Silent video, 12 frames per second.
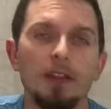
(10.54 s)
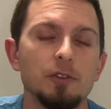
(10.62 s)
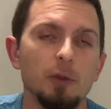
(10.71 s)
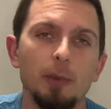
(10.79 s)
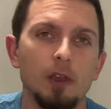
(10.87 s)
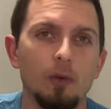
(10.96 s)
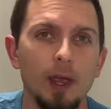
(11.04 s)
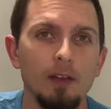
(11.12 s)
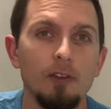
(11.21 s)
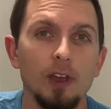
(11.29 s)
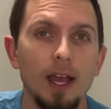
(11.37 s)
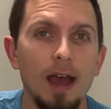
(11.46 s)
This would be great
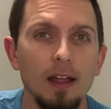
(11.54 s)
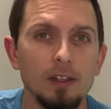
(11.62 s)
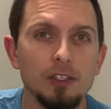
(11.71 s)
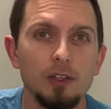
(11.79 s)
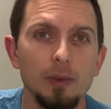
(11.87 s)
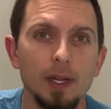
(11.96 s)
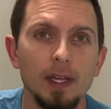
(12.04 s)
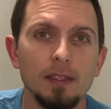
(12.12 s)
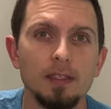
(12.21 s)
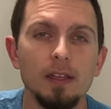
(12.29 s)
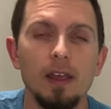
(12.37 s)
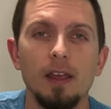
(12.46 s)
for college
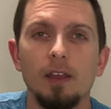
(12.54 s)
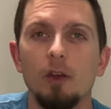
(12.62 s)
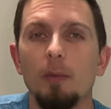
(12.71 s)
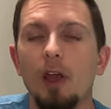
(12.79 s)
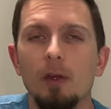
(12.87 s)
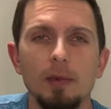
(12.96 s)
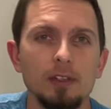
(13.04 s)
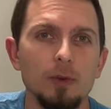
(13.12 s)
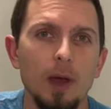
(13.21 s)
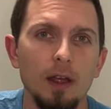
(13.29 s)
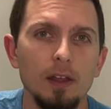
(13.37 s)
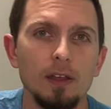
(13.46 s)
students, you know, apartment
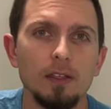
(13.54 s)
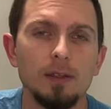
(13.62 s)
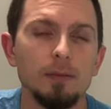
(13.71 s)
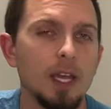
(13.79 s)
dwellers, some